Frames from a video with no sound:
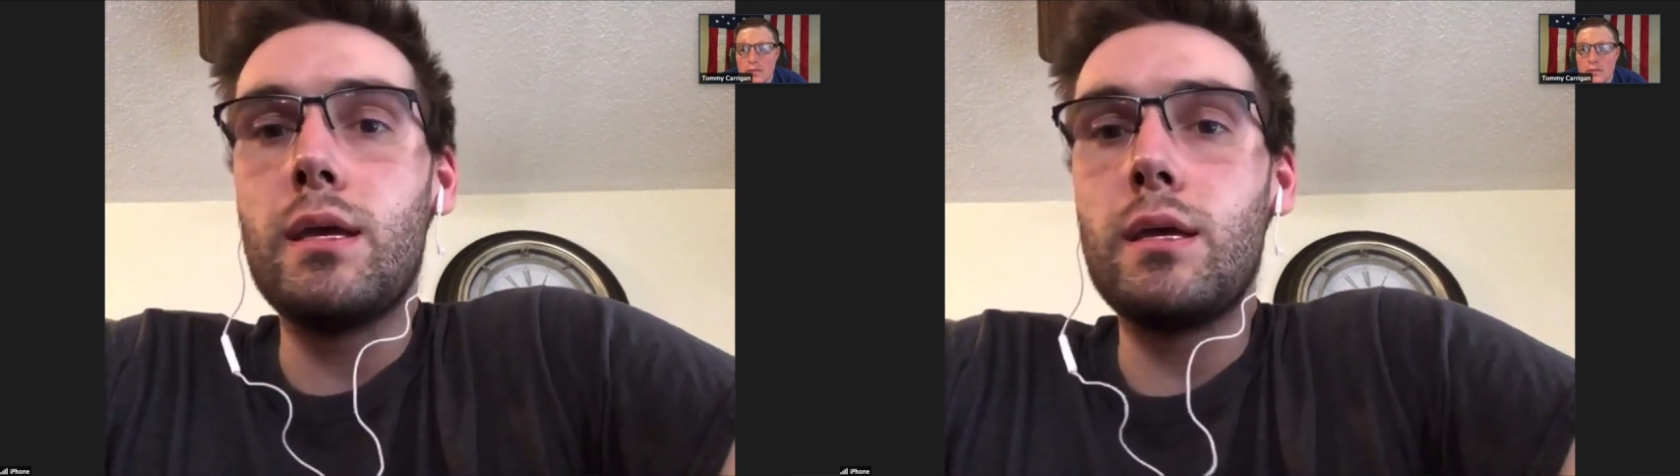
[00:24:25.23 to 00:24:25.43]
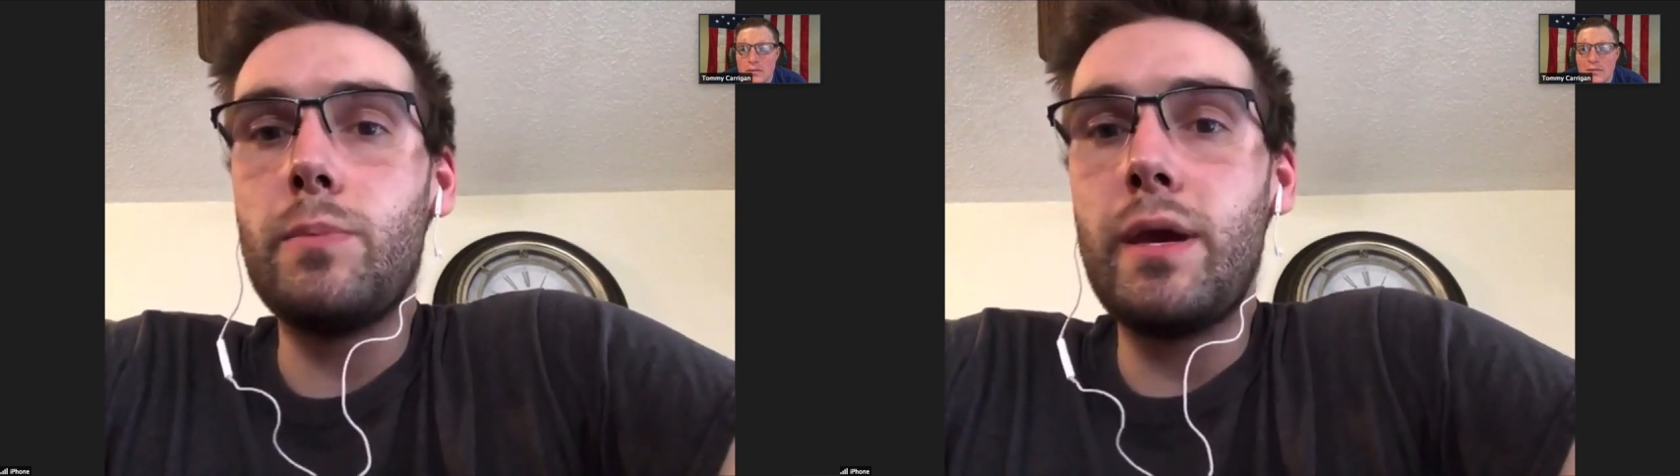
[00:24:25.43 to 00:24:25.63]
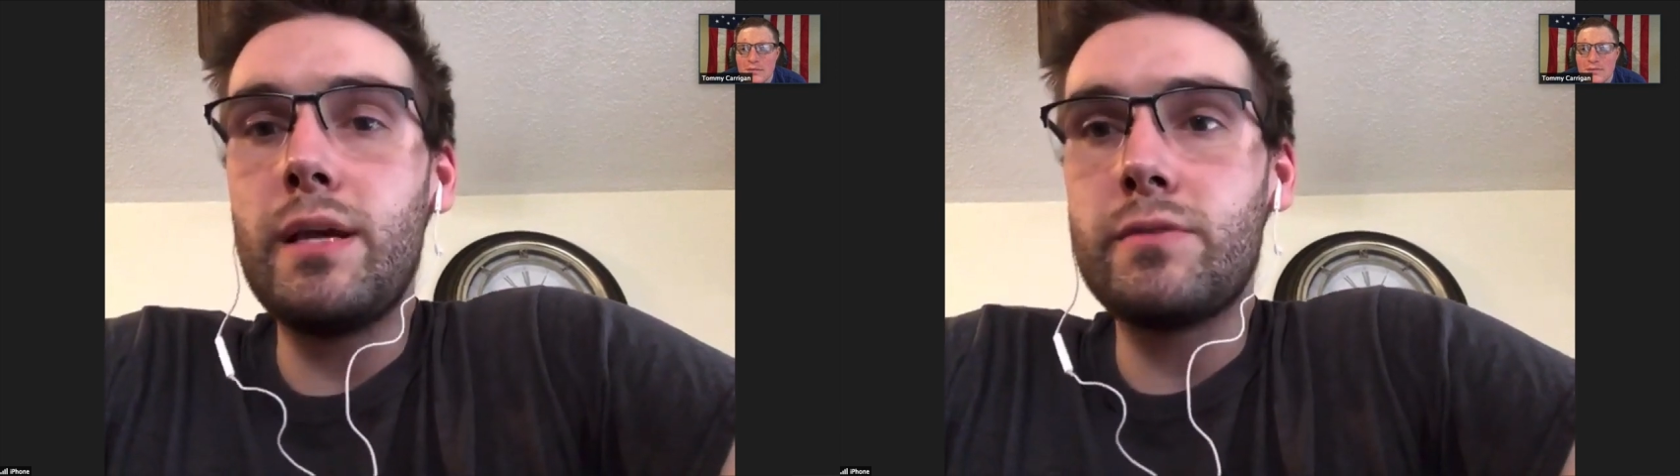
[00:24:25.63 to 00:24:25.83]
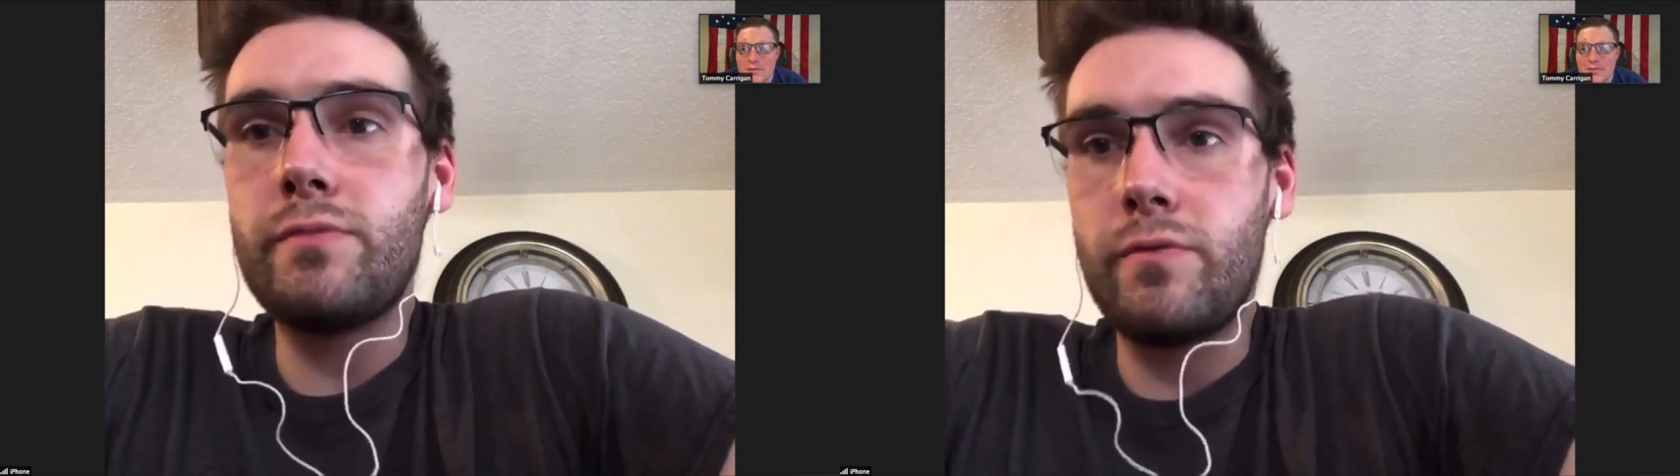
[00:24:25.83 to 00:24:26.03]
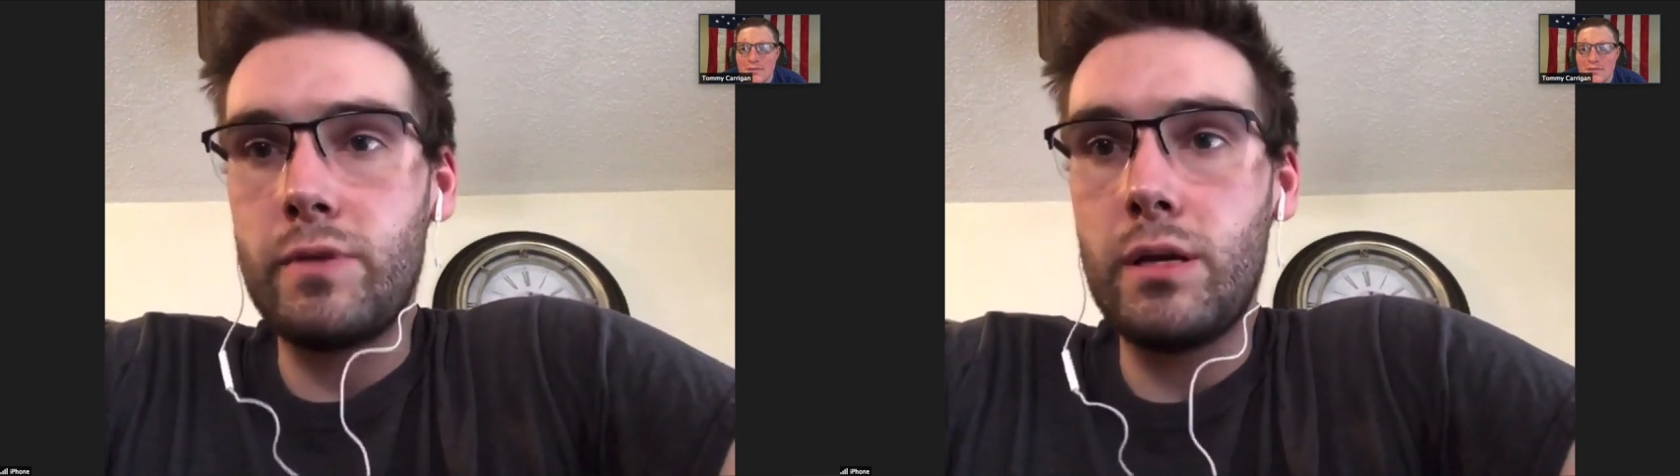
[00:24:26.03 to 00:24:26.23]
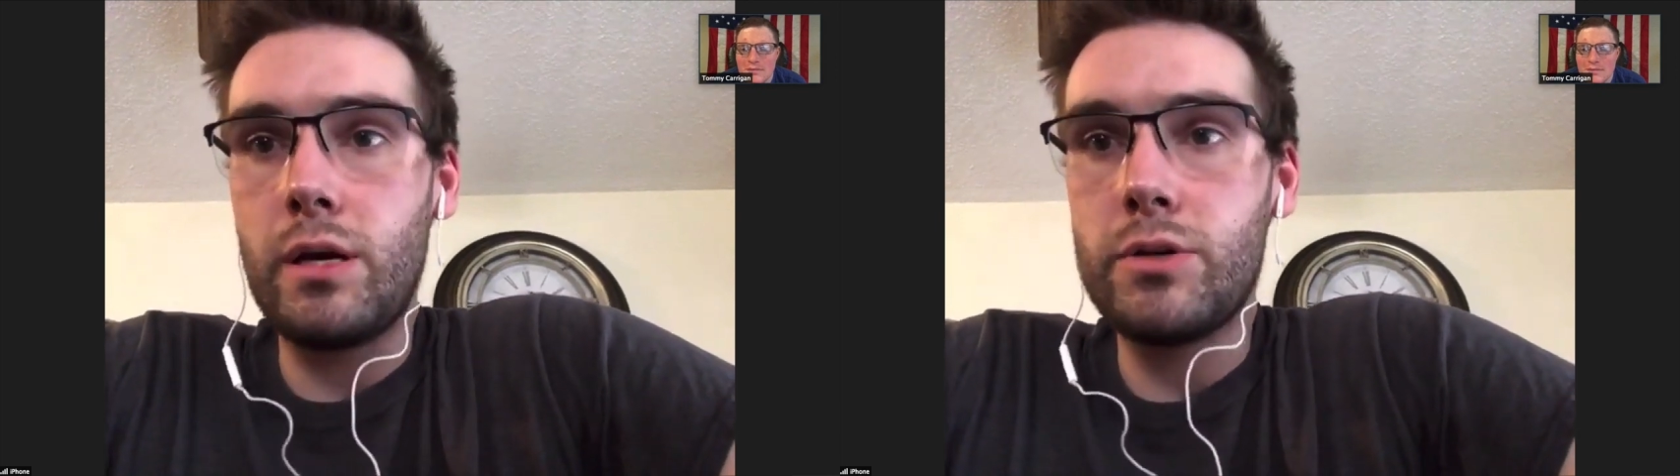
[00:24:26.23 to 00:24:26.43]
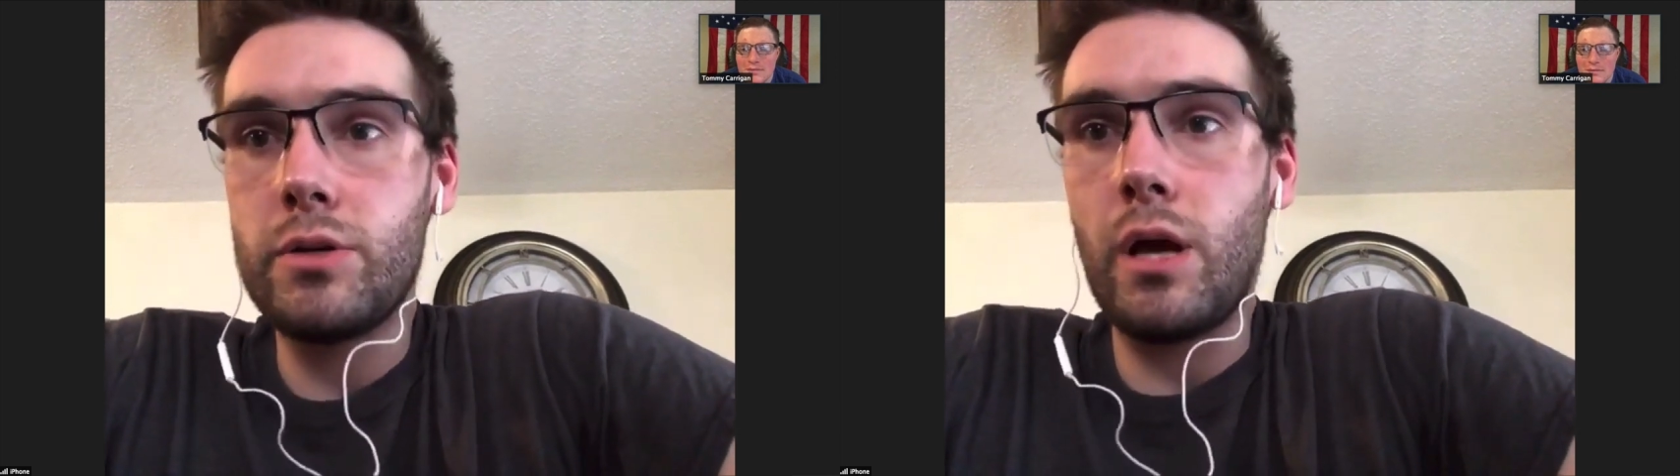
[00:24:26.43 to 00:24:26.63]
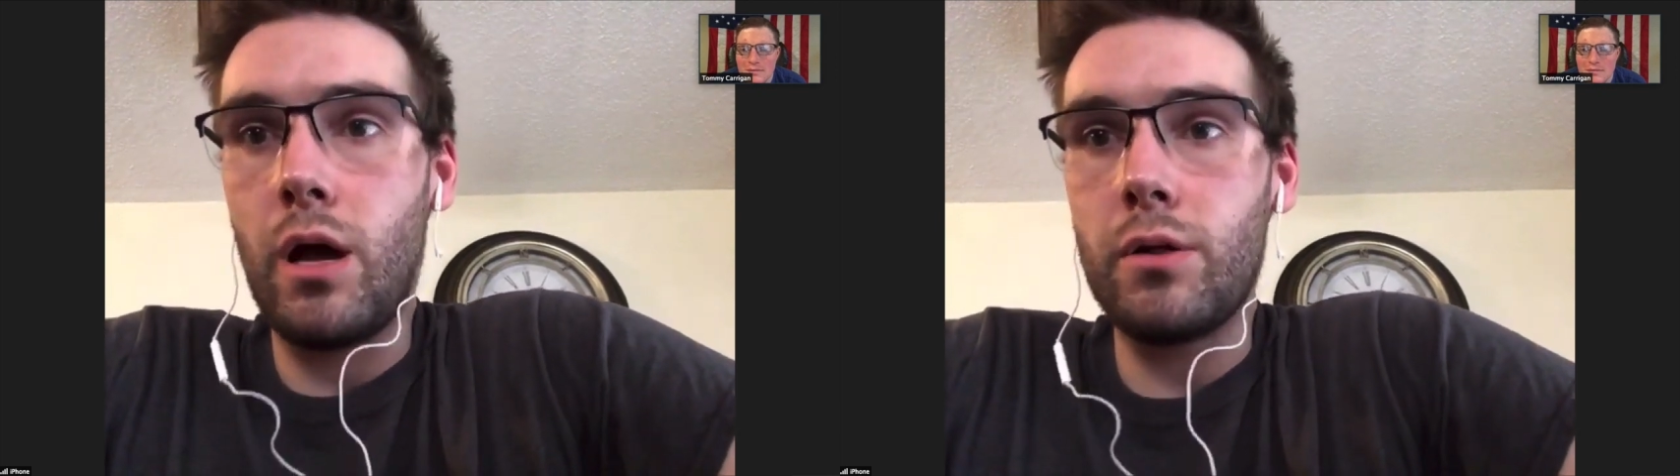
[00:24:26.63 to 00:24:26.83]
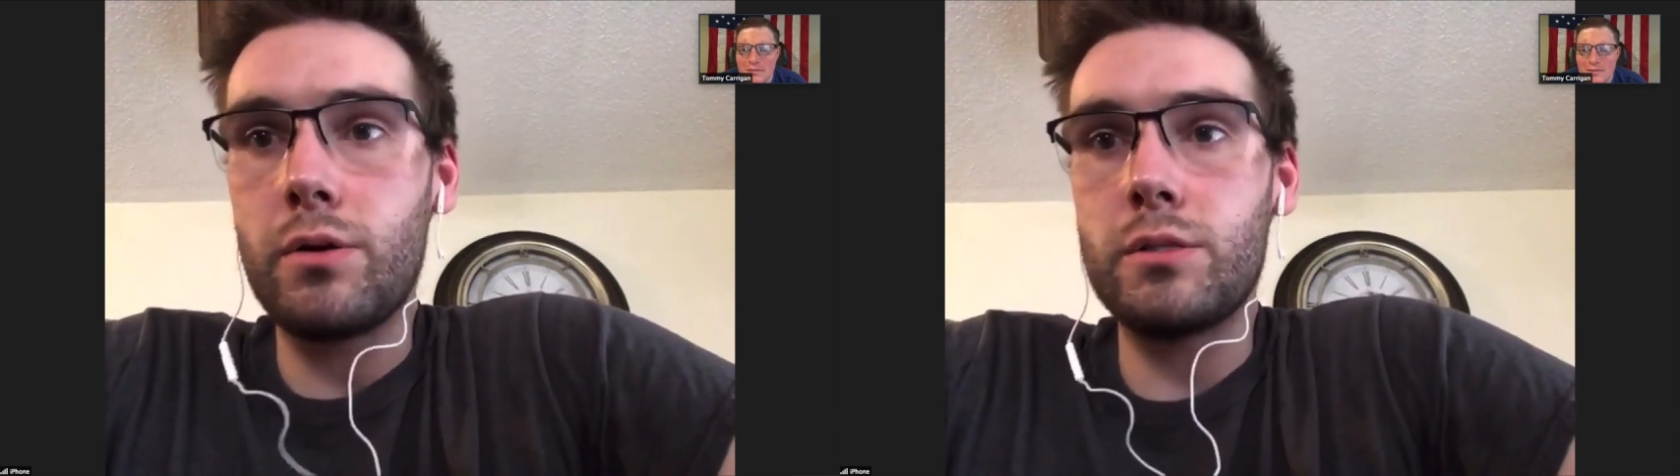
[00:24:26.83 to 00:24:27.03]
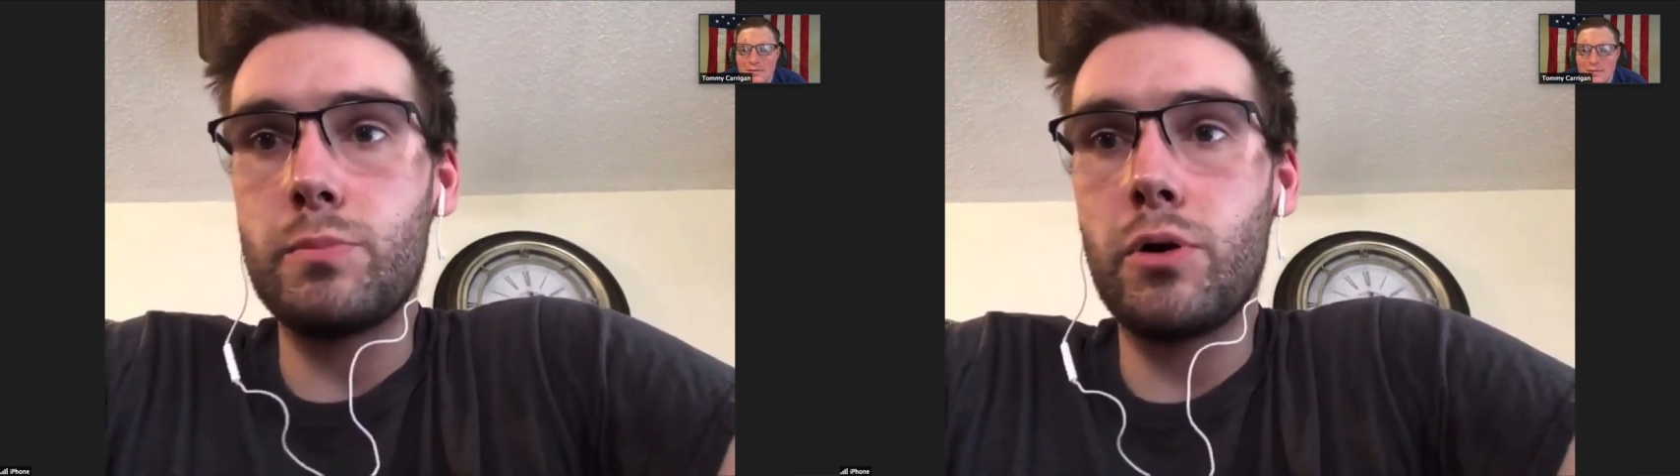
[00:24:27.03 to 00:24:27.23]
He pays
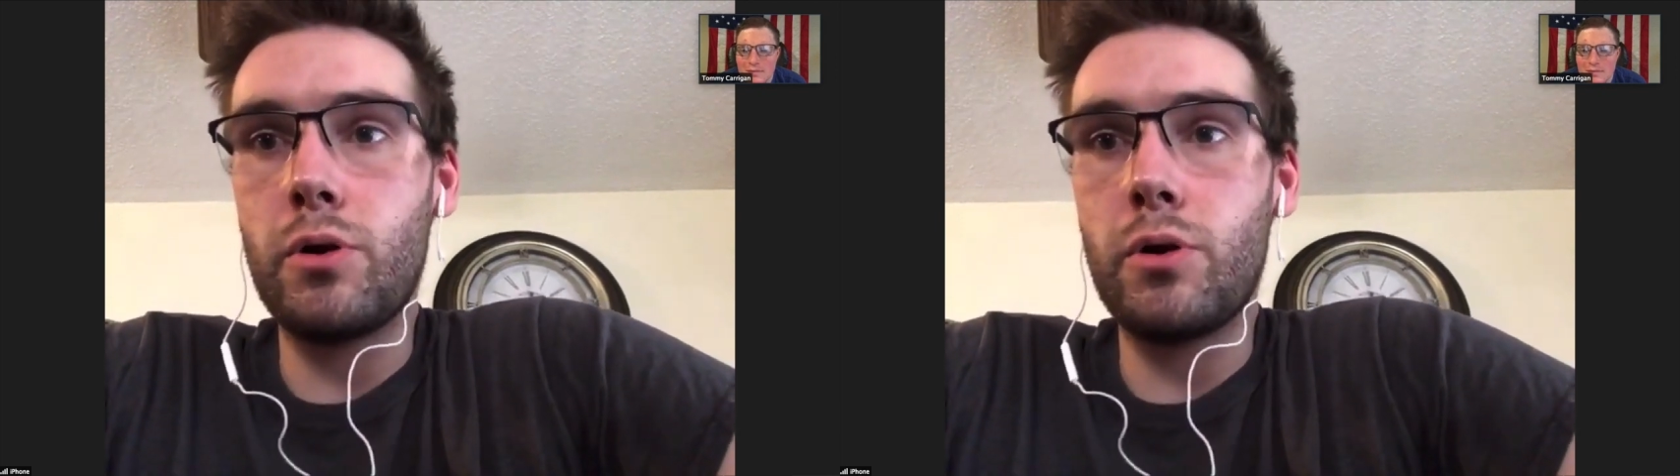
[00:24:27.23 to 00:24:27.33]
$1,500